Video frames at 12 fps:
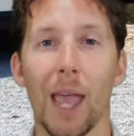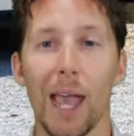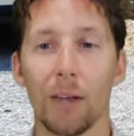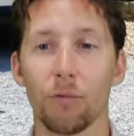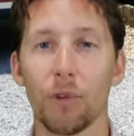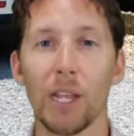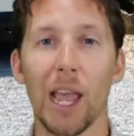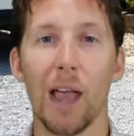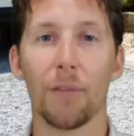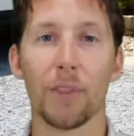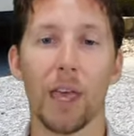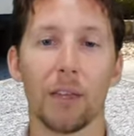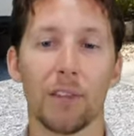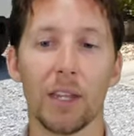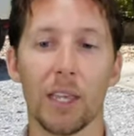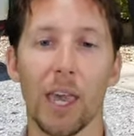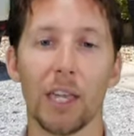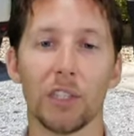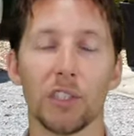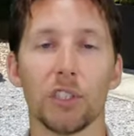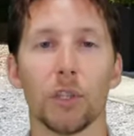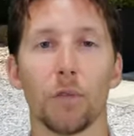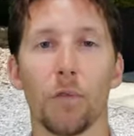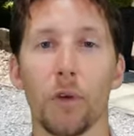and really have that dedication
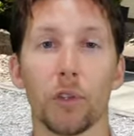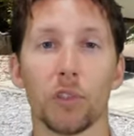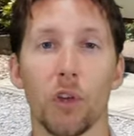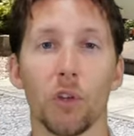to focus